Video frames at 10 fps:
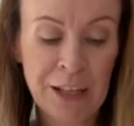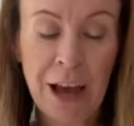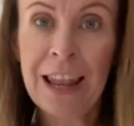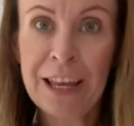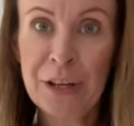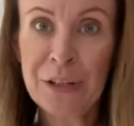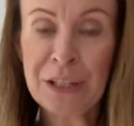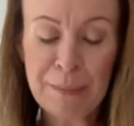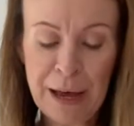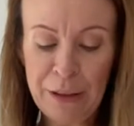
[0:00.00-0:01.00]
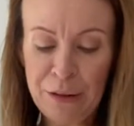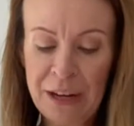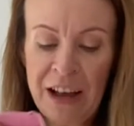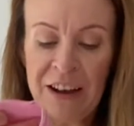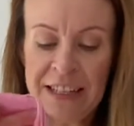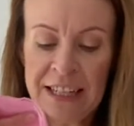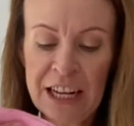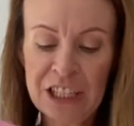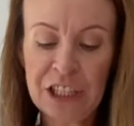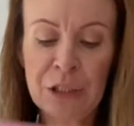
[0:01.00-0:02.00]
I'll let you do the math on that. I did
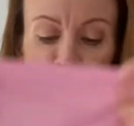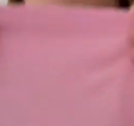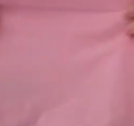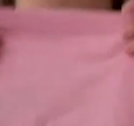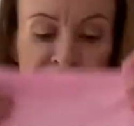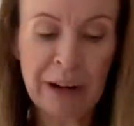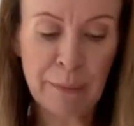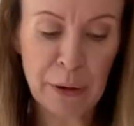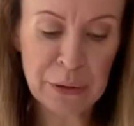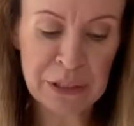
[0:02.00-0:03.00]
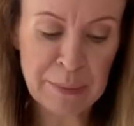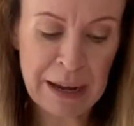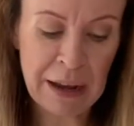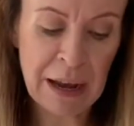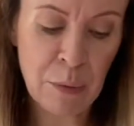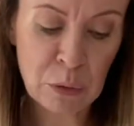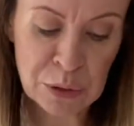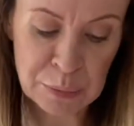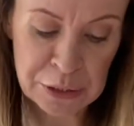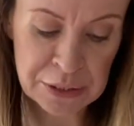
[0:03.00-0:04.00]
actually do an Instagram post about how old it
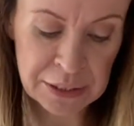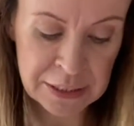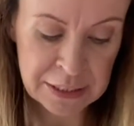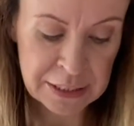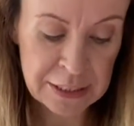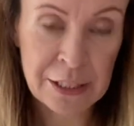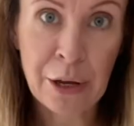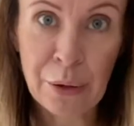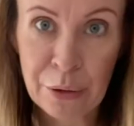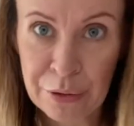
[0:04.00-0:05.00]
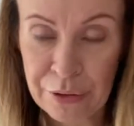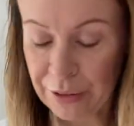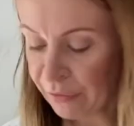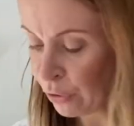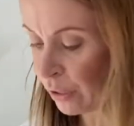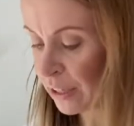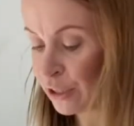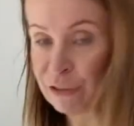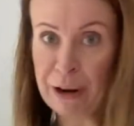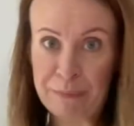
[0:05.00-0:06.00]
was. So have a look on
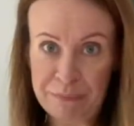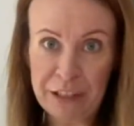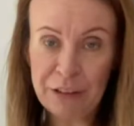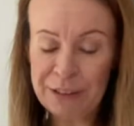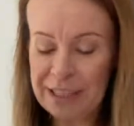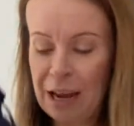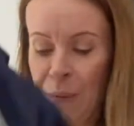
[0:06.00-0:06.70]
Instagram and you'll see how